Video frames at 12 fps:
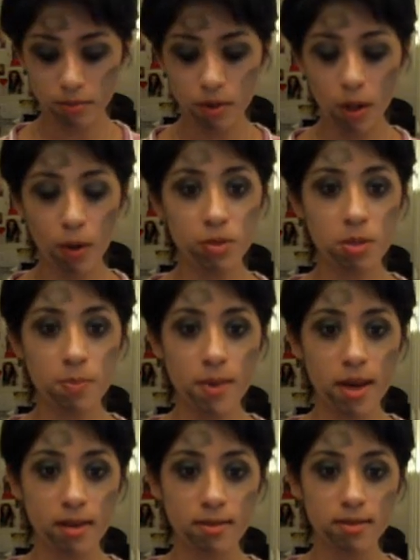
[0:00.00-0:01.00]
ghost
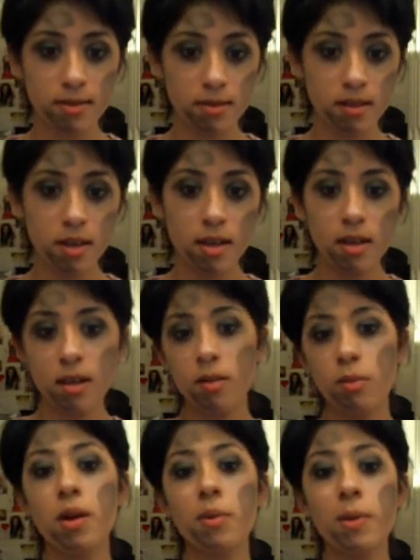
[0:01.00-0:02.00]
base.
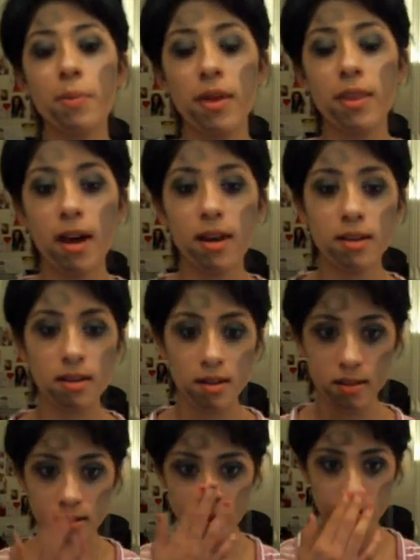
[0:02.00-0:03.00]
What I mean by that
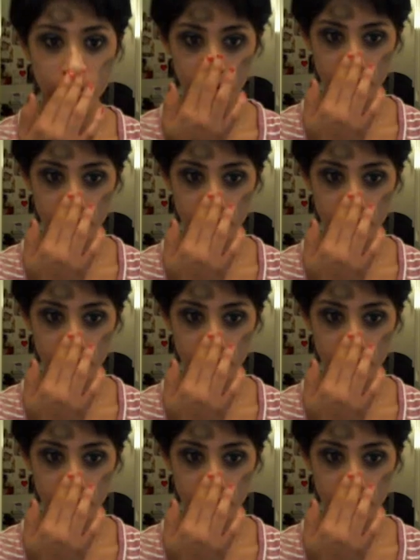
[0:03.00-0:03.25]
is